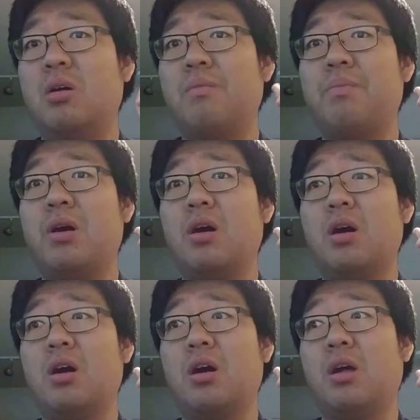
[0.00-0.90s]

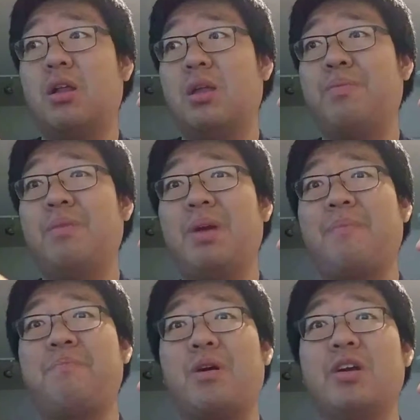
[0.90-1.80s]
but if you
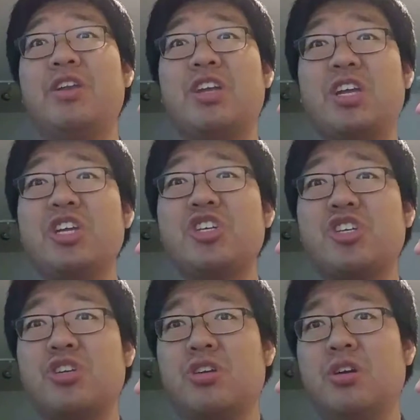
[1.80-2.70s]
make
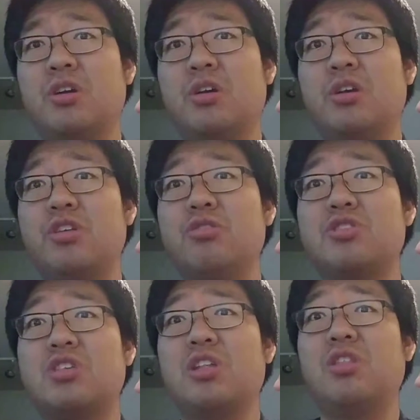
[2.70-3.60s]
Bardiche
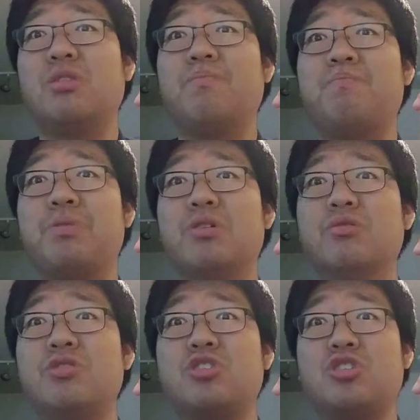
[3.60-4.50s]
using
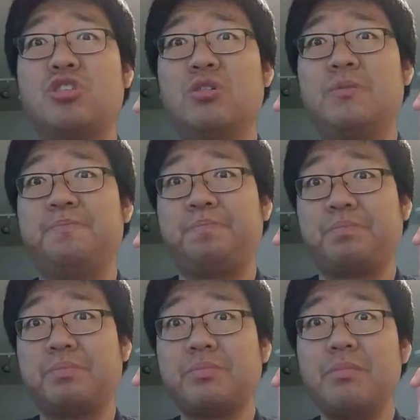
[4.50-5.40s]
Boots
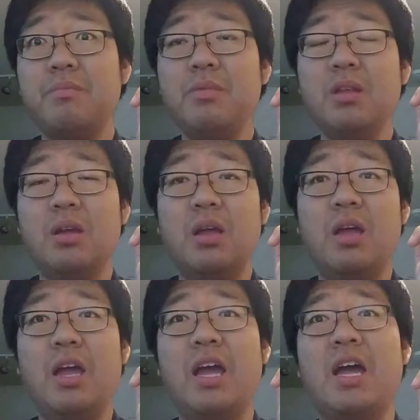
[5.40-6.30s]

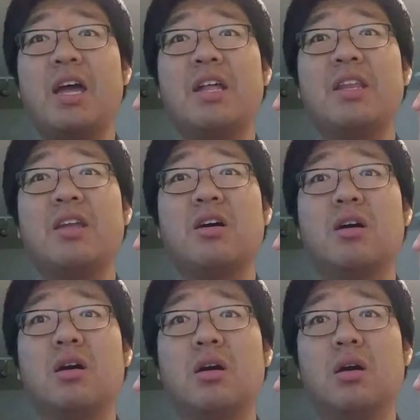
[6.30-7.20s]
and
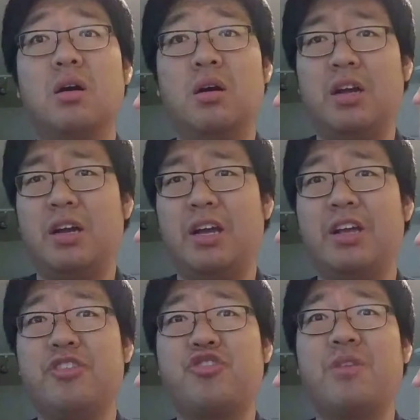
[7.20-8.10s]

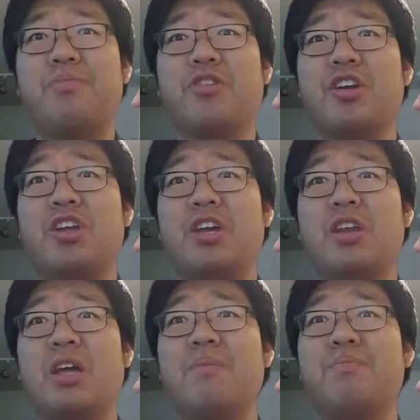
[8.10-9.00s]
Shape
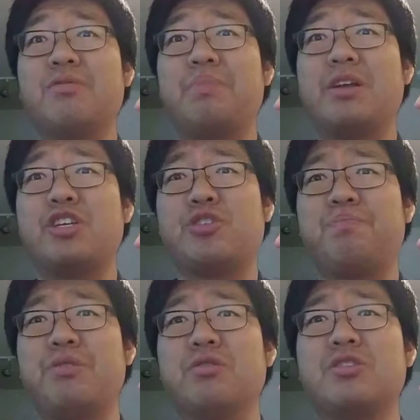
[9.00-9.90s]
Brigadine and Banish
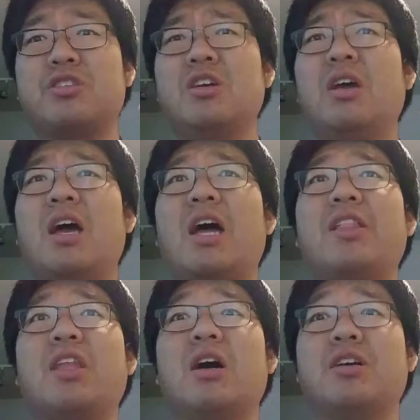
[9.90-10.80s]
Boots,
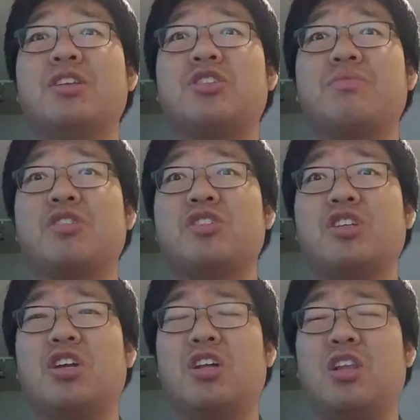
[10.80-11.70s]
and now instead of
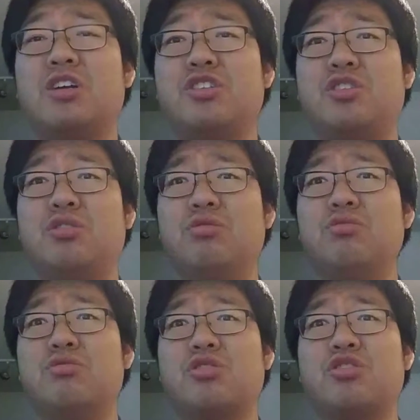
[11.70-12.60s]
searching the launch,
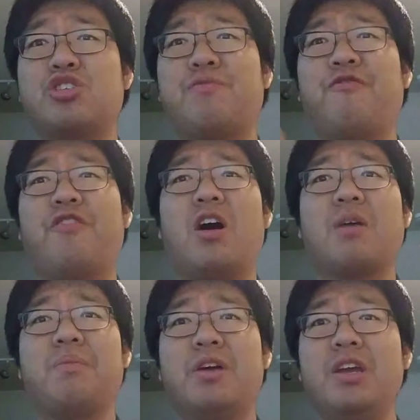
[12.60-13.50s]
you search
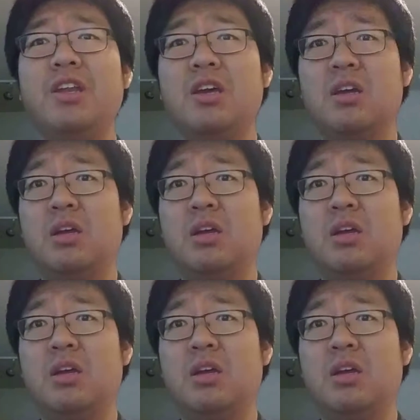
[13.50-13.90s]
Fogblade,